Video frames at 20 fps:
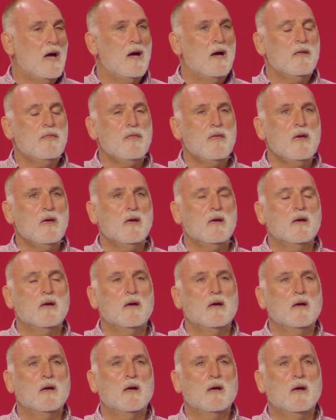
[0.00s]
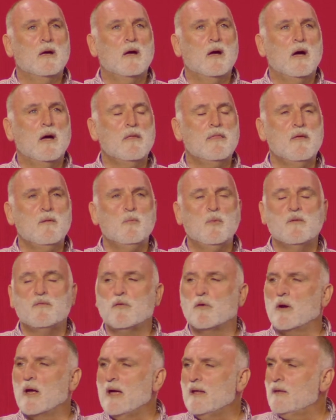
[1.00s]
I think, I think we
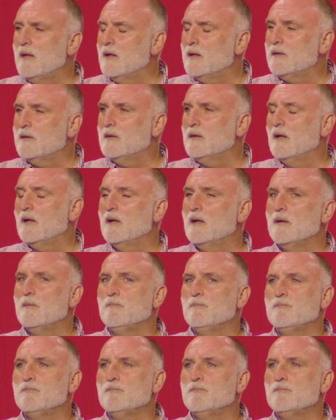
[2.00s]
forget that, uh,